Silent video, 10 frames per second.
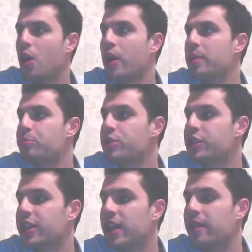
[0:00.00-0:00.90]
I
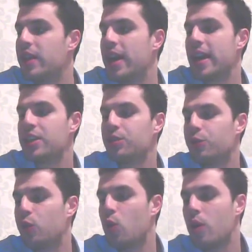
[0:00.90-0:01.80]
appreciate David Haye hasn't
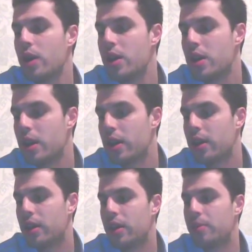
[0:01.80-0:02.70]
fought
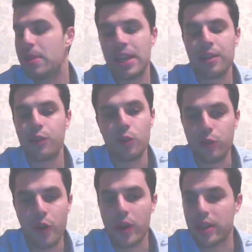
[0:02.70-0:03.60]
a meaningful
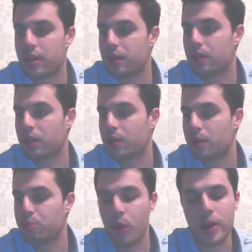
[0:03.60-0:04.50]
fight
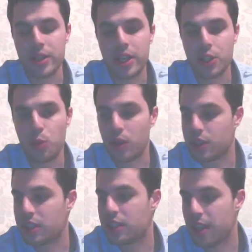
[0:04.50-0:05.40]
prior to this one
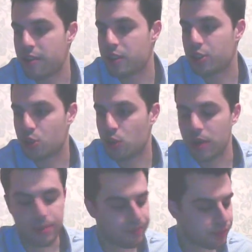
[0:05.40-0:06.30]
since Derek Chisora.